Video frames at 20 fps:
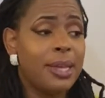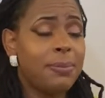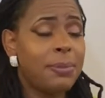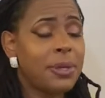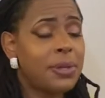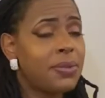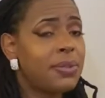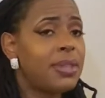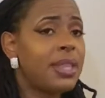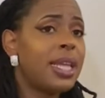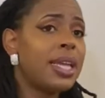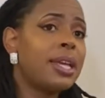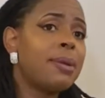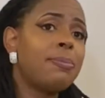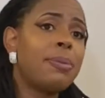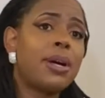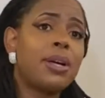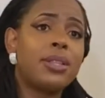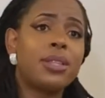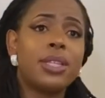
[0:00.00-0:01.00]
Because think
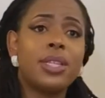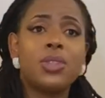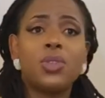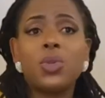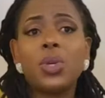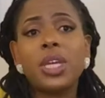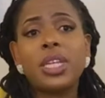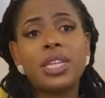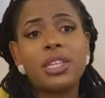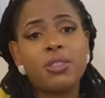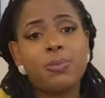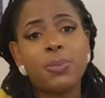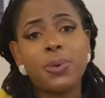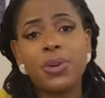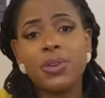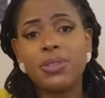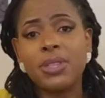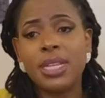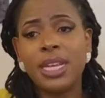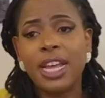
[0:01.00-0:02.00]
about it, you and this
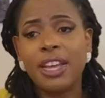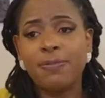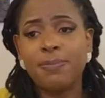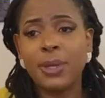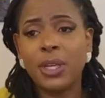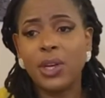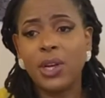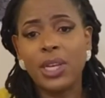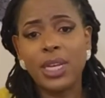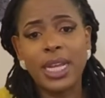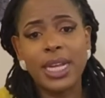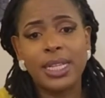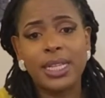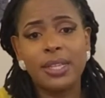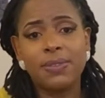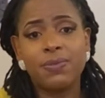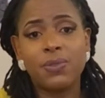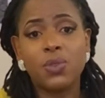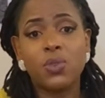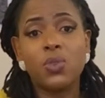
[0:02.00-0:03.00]
person have been
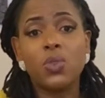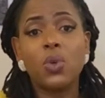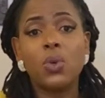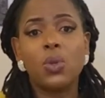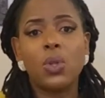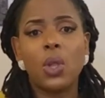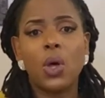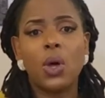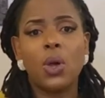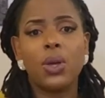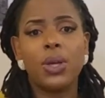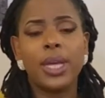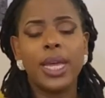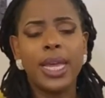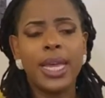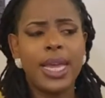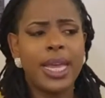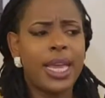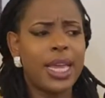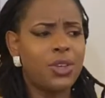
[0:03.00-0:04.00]
connected for so long,
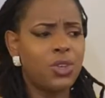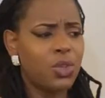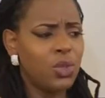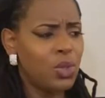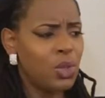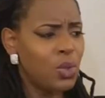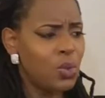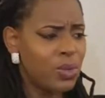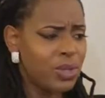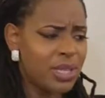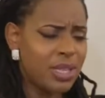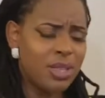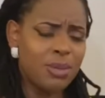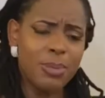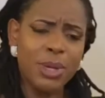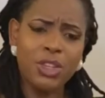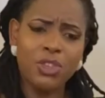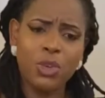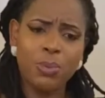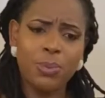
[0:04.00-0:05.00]
and you lose this
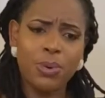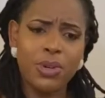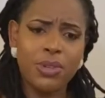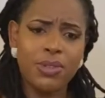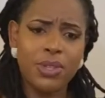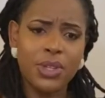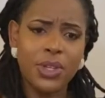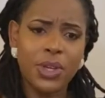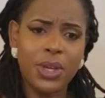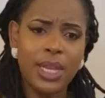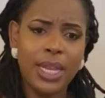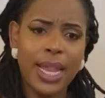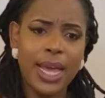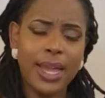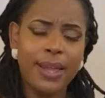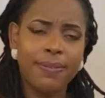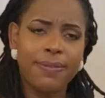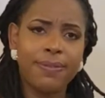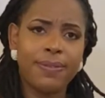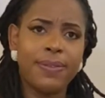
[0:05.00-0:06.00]
major person in your
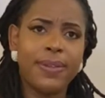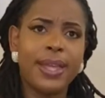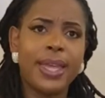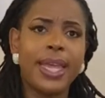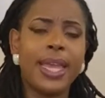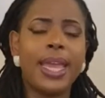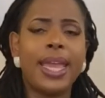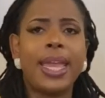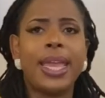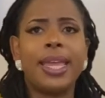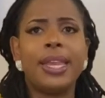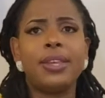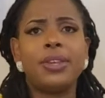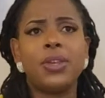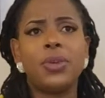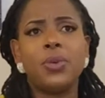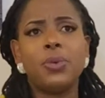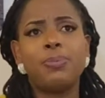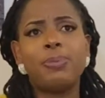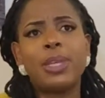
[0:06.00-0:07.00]
life, and
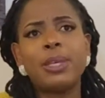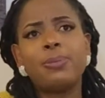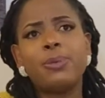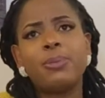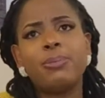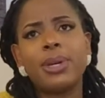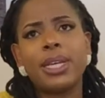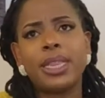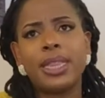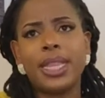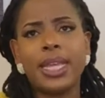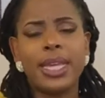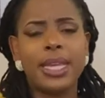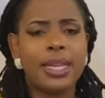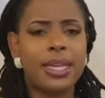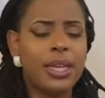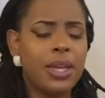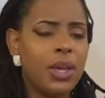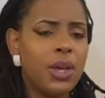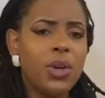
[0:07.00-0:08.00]
people might
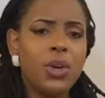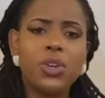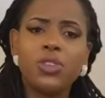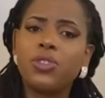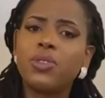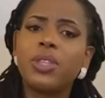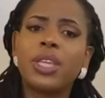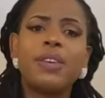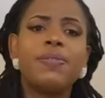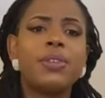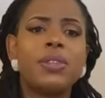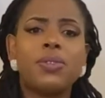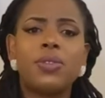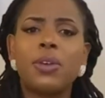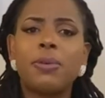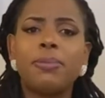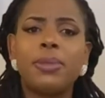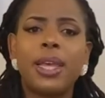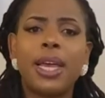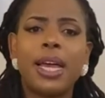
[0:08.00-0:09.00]
think, well, just give it
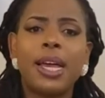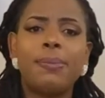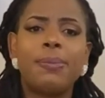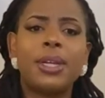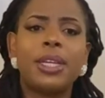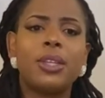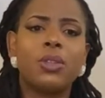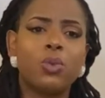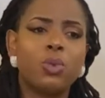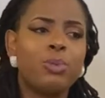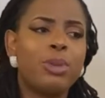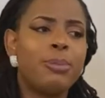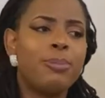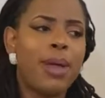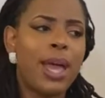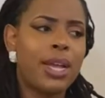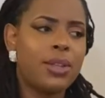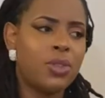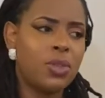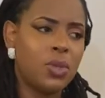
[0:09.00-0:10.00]
some time and it will be
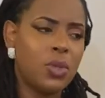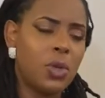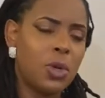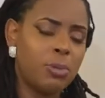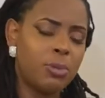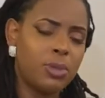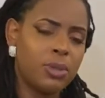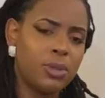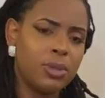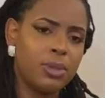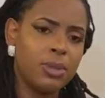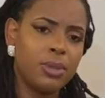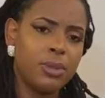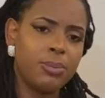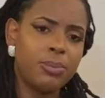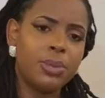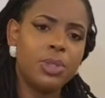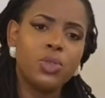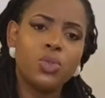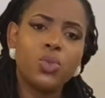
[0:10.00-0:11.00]
back to normal.
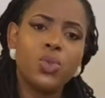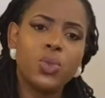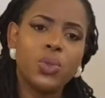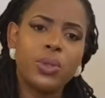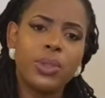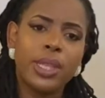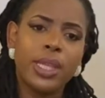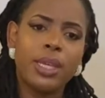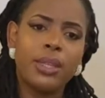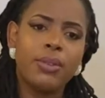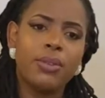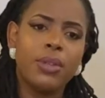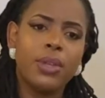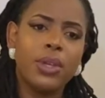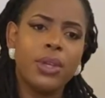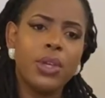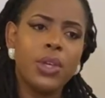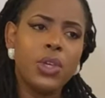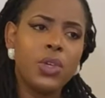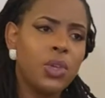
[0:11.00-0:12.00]
But the truth is,
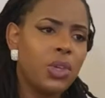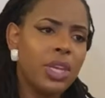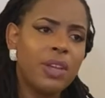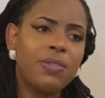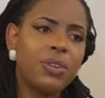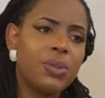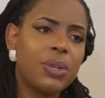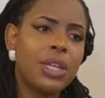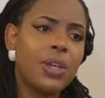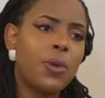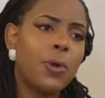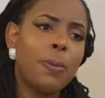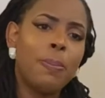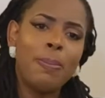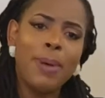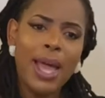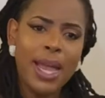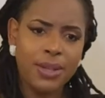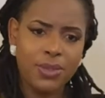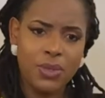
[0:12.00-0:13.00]
you never really go
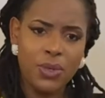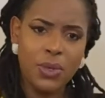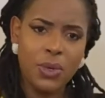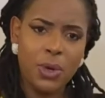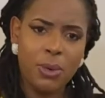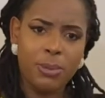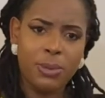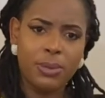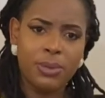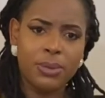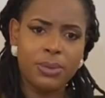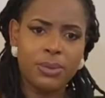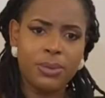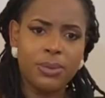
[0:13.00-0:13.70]
back to normal.